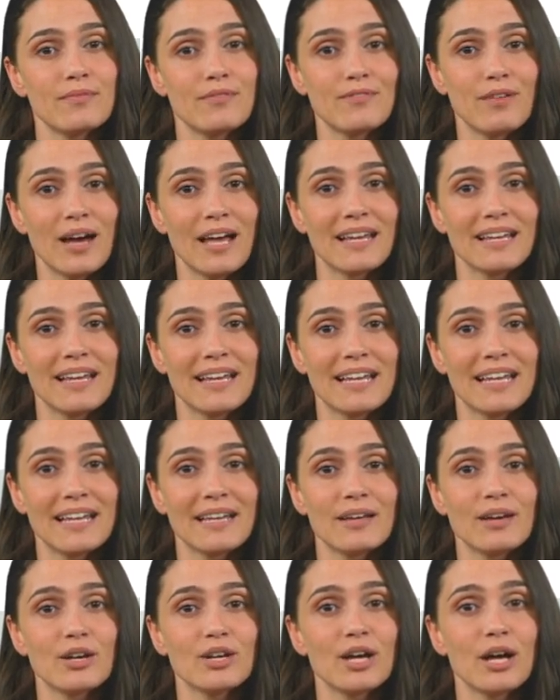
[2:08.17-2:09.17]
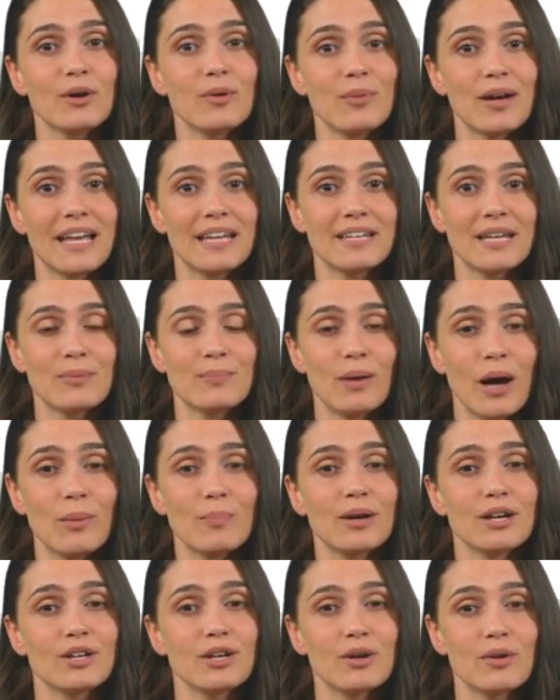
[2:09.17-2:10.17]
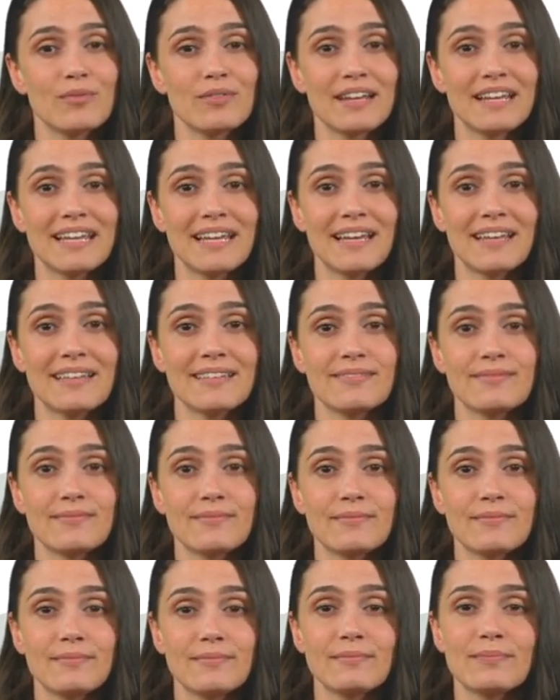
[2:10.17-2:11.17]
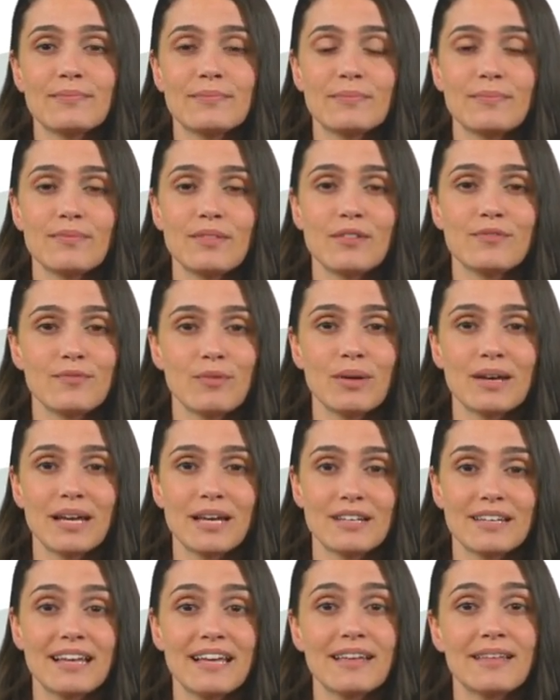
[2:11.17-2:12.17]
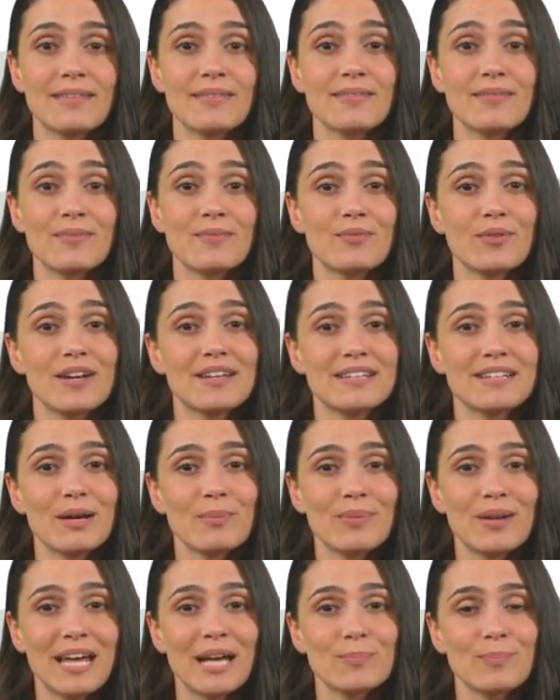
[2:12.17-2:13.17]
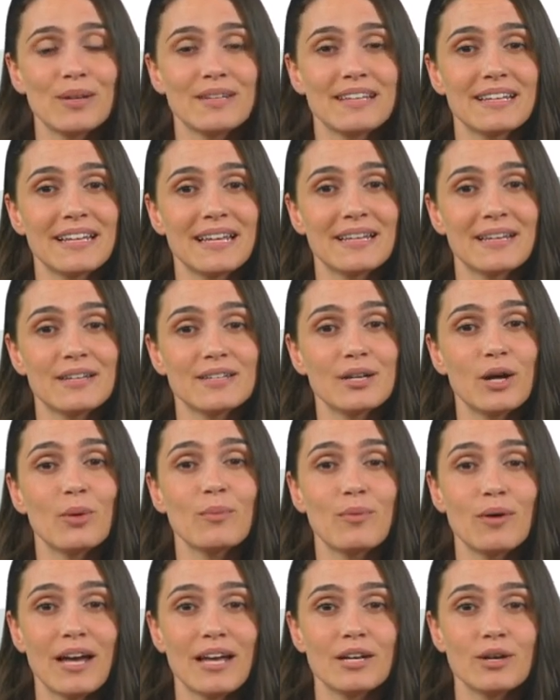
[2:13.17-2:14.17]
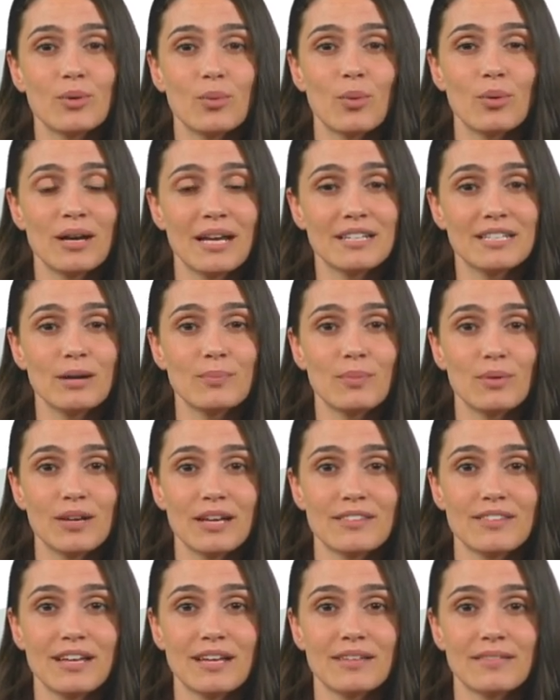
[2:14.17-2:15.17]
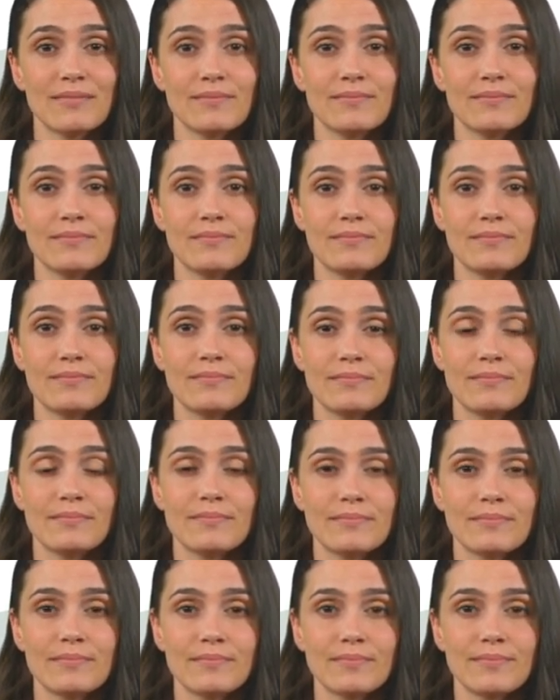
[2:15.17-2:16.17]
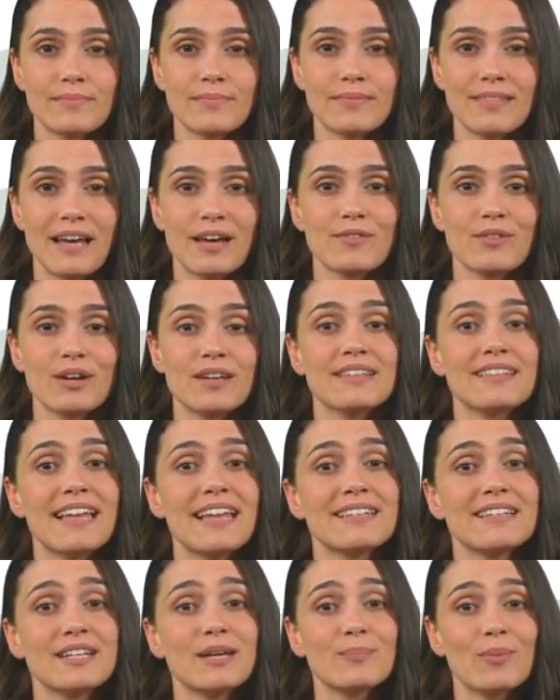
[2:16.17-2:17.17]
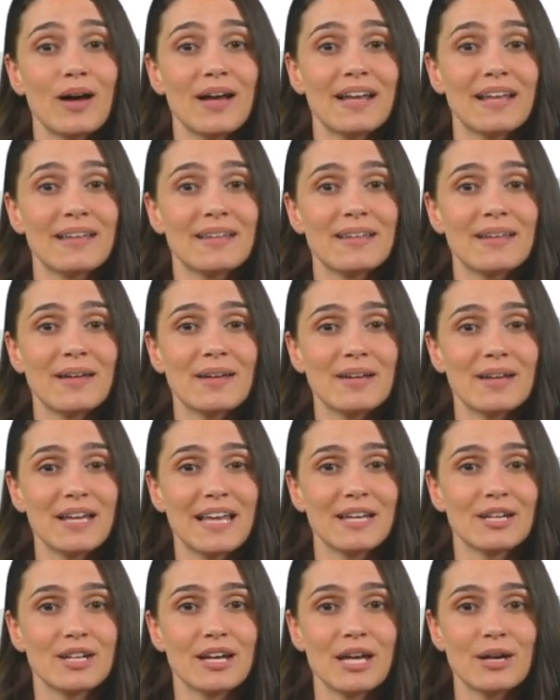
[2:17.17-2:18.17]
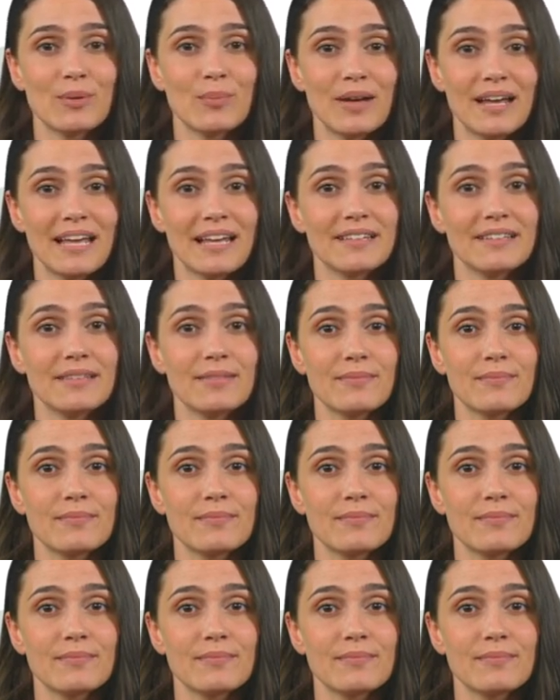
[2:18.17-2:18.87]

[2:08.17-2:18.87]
Finally, generate and publish your video. Before you do, press the play button in the top right corner to preview. If you're satisfied, click generate.